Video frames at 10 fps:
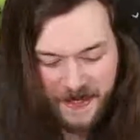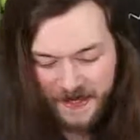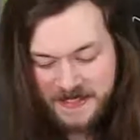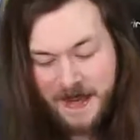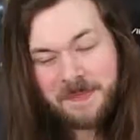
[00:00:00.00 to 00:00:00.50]

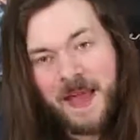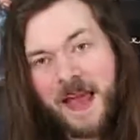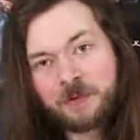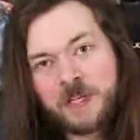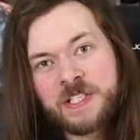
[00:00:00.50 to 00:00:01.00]
except the
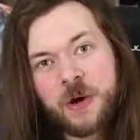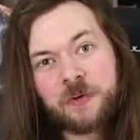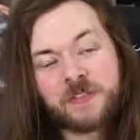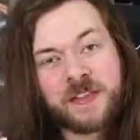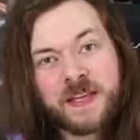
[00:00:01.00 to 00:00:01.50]
end
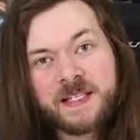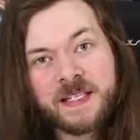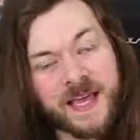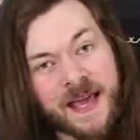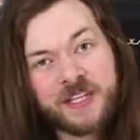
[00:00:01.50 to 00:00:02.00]
result for this
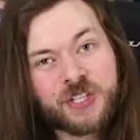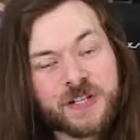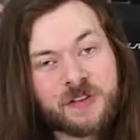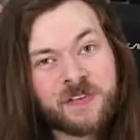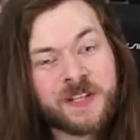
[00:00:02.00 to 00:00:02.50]
is
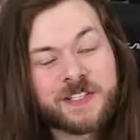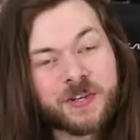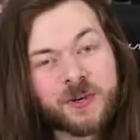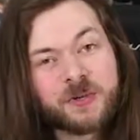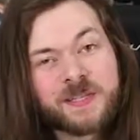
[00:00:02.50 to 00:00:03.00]
actually fun to
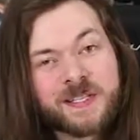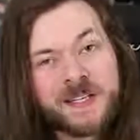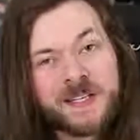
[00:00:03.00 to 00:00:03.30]
use.